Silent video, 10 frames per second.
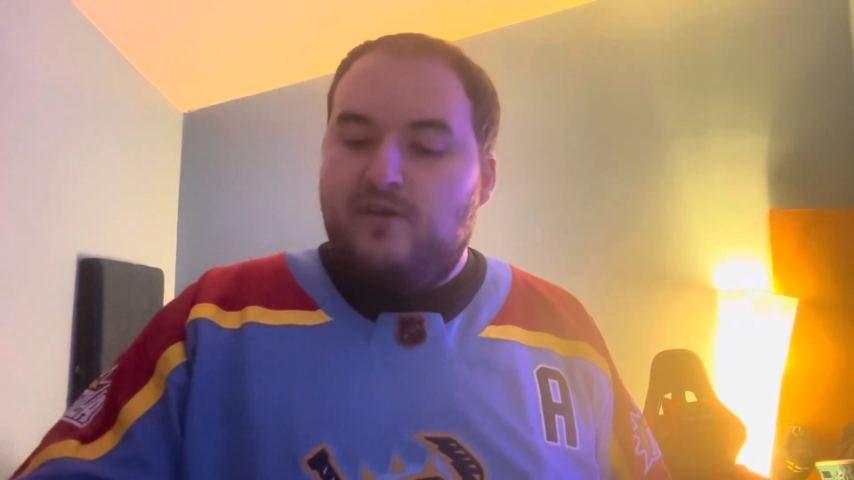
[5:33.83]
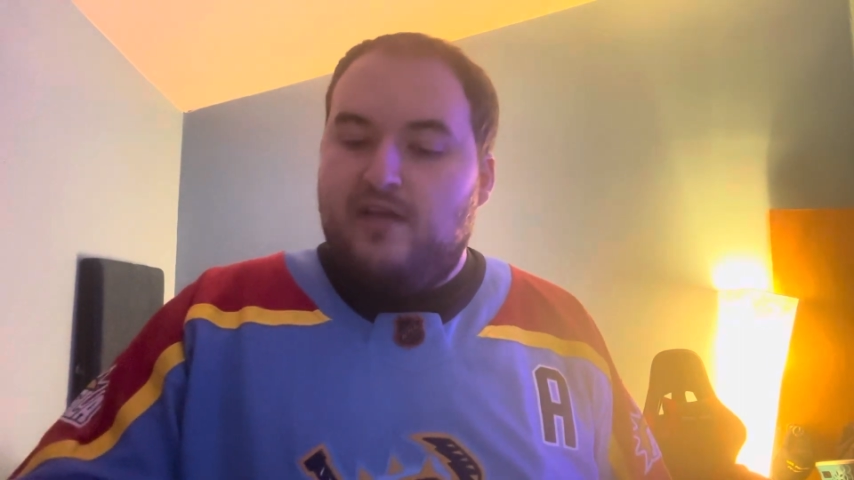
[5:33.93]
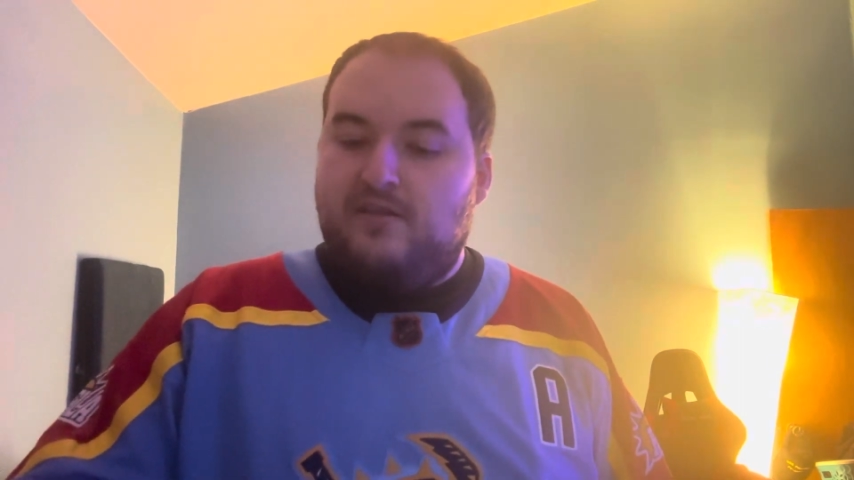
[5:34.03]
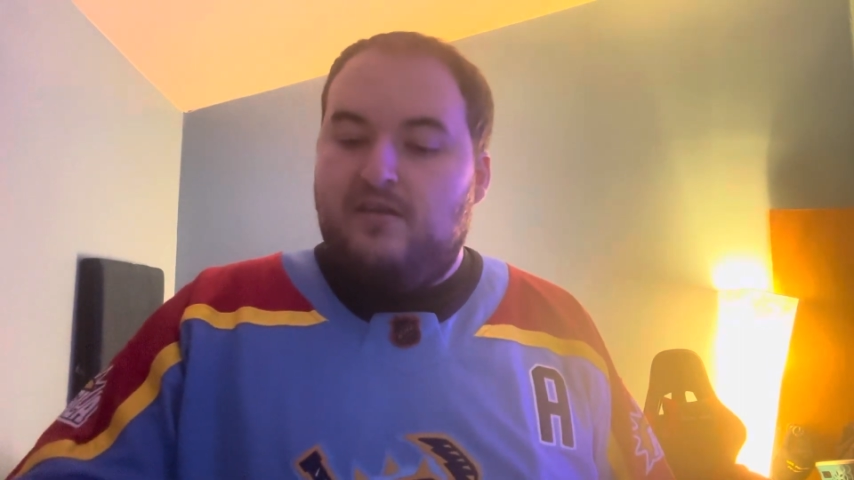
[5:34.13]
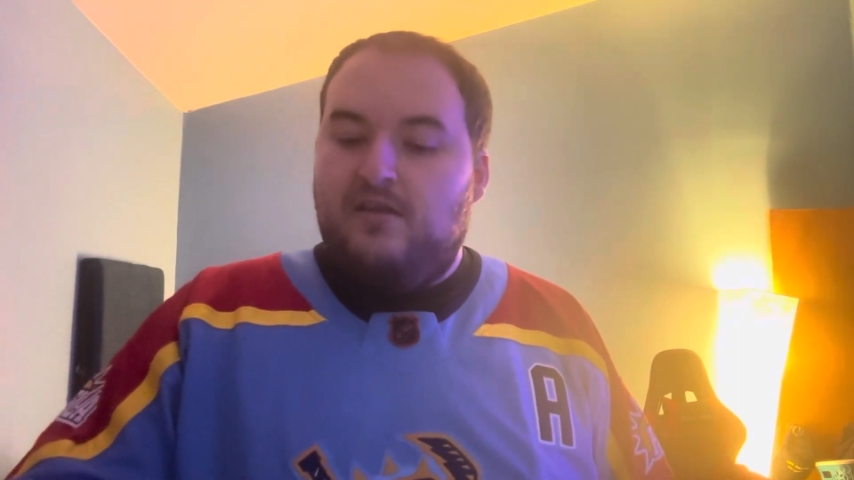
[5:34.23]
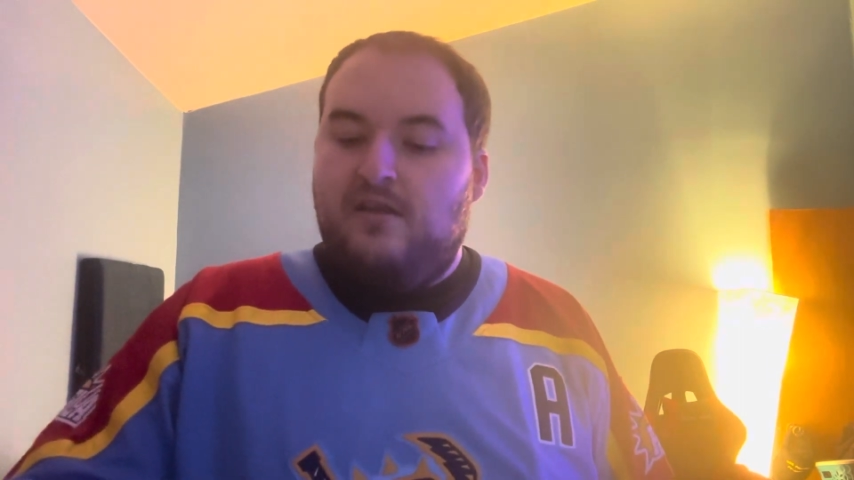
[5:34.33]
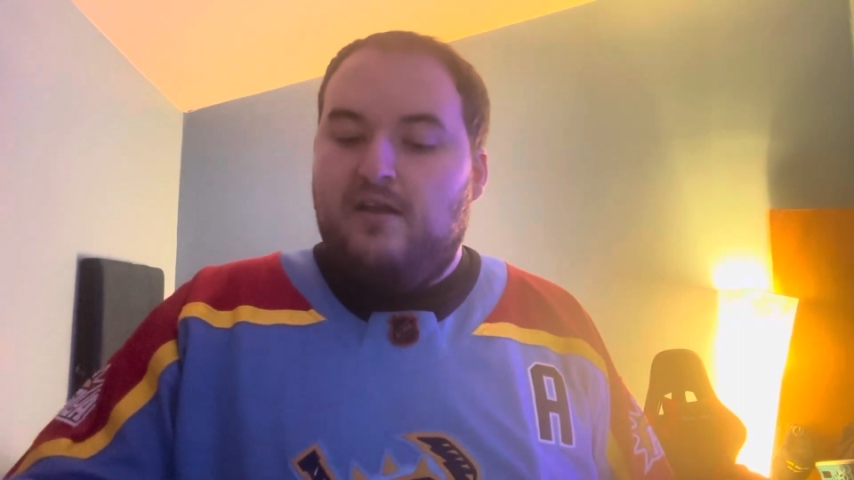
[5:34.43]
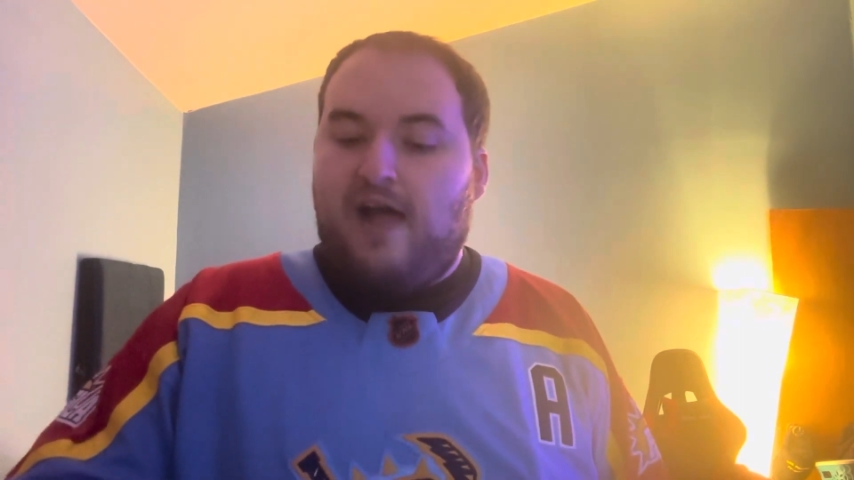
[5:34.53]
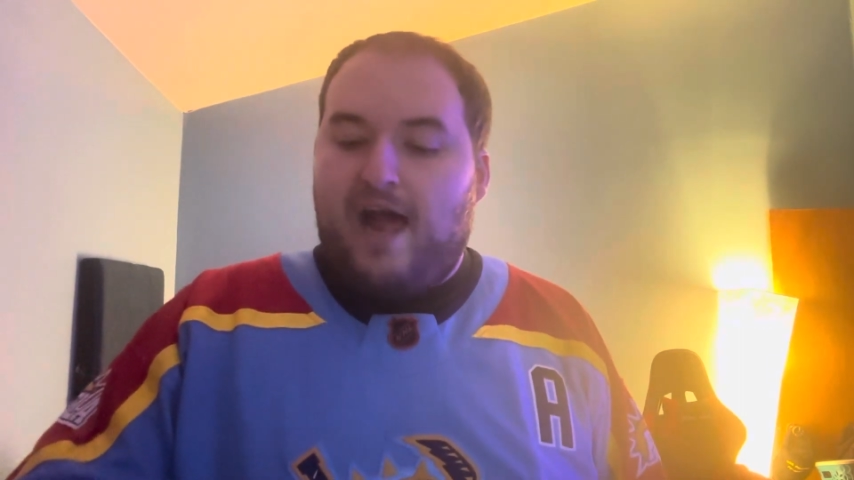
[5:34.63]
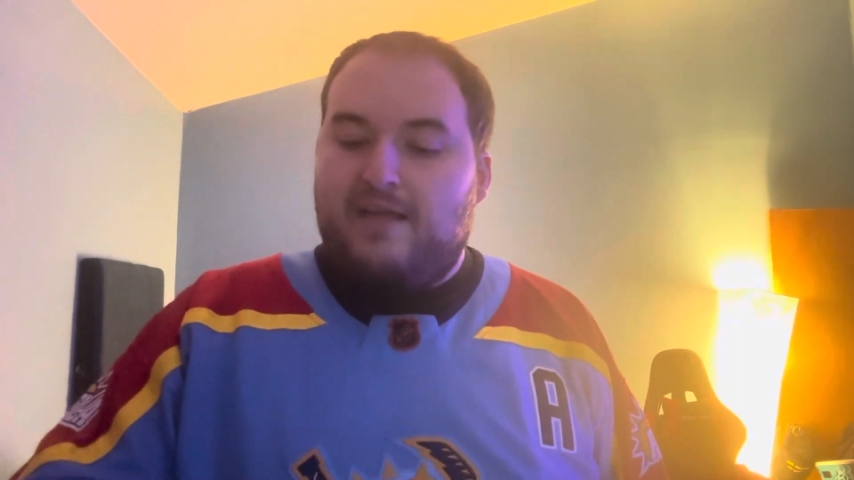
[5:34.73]
nothing
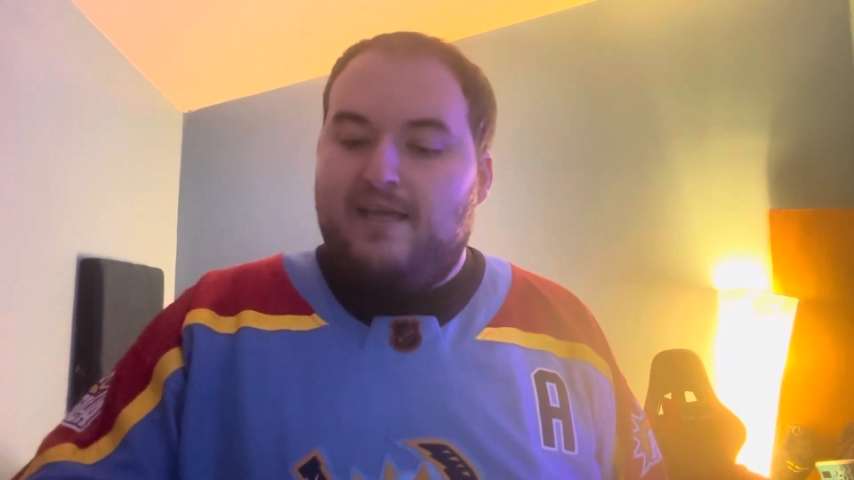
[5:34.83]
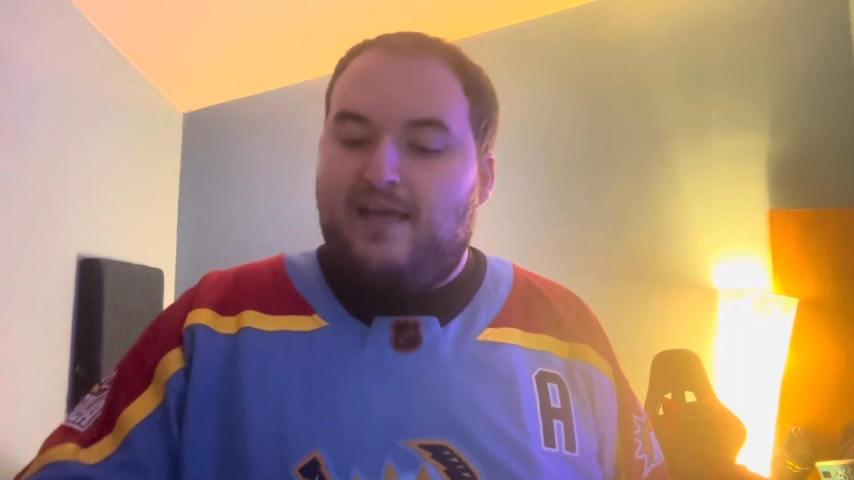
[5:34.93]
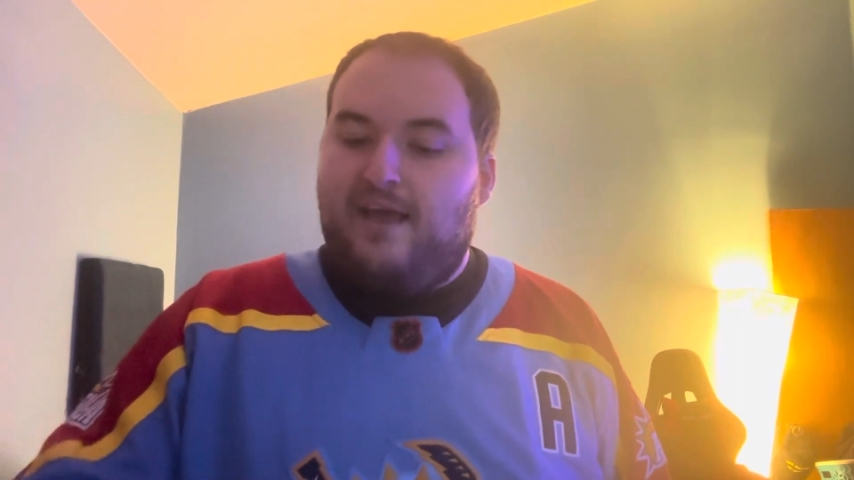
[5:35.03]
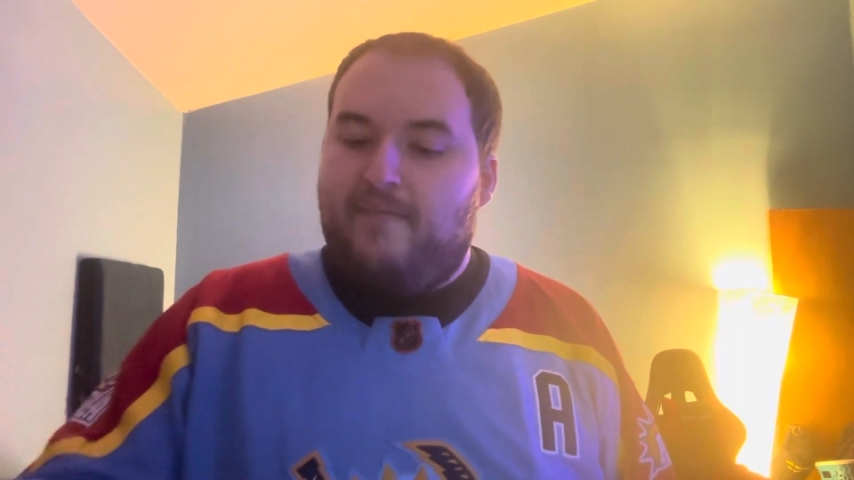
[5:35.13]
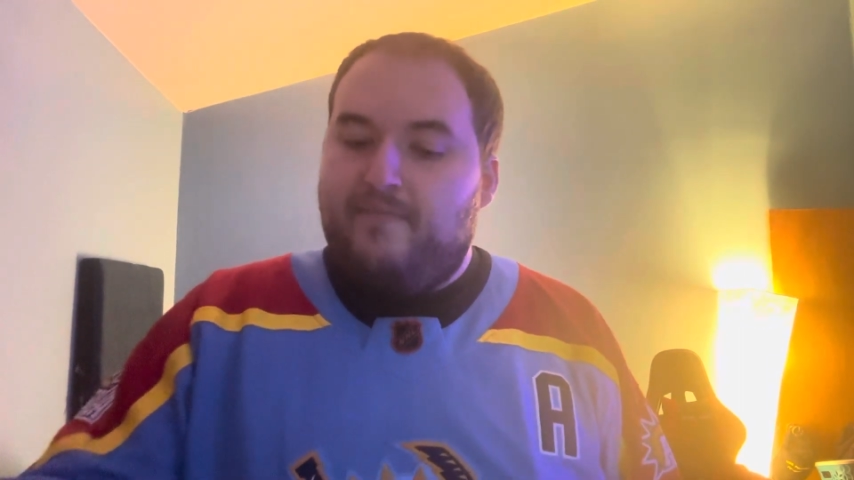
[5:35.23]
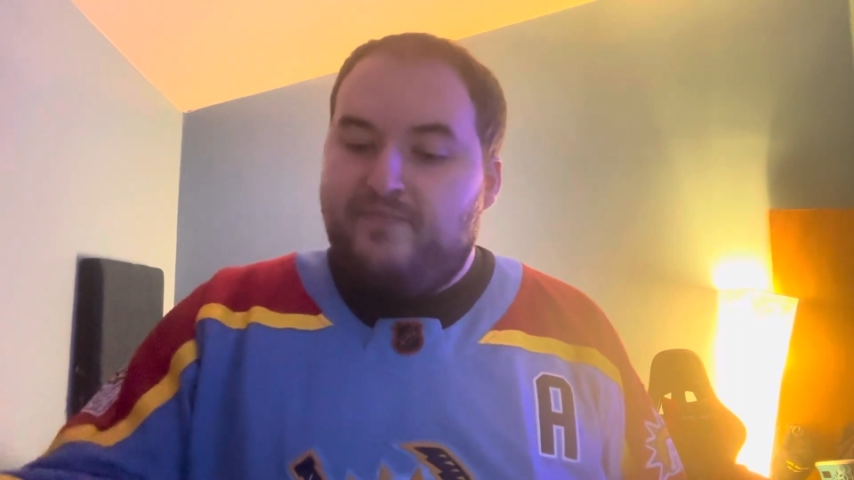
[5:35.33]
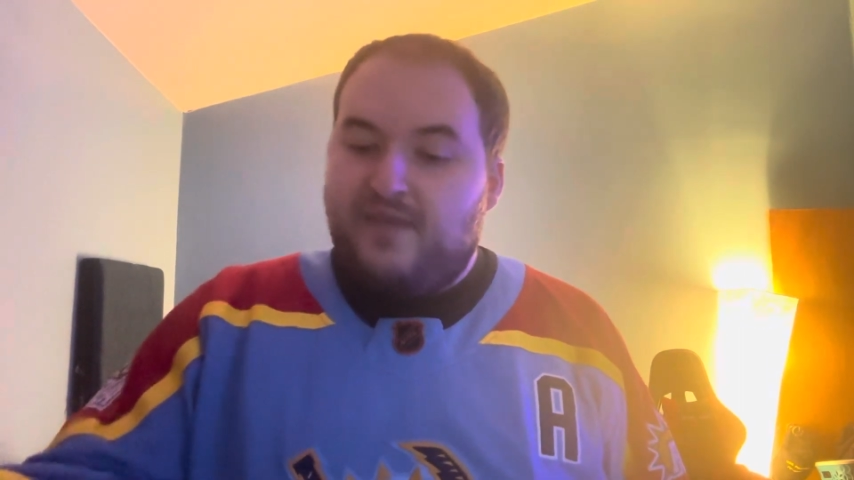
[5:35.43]
hockey game.